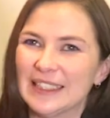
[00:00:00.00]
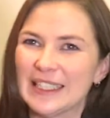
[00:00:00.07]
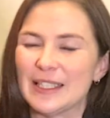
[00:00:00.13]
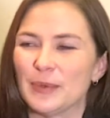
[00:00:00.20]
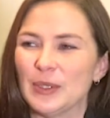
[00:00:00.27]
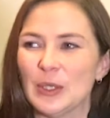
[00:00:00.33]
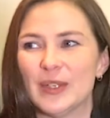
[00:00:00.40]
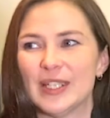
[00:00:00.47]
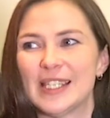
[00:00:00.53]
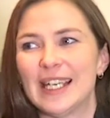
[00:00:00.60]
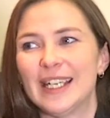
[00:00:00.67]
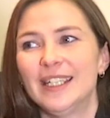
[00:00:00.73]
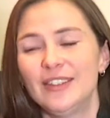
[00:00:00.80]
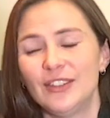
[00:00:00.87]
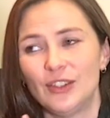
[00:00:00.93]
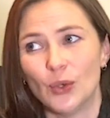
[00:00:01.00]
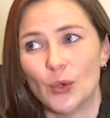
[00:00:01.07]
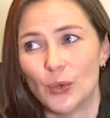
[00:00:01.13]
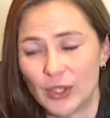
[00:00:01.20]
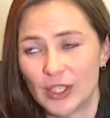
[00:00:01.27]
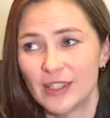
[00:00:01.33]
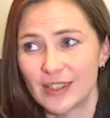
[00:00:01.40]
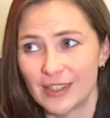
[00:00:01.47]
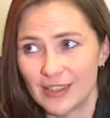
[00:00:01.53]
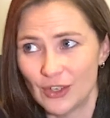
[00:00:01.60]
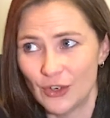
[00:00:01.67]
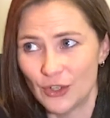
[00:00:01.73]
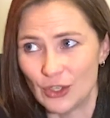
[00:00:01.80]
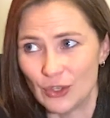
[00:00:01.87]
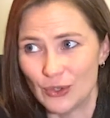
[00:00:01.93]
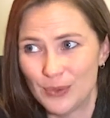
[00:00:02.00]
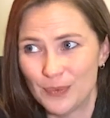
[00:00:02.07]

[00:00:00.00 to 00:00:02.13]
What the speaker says: as we always say, your audience is not you.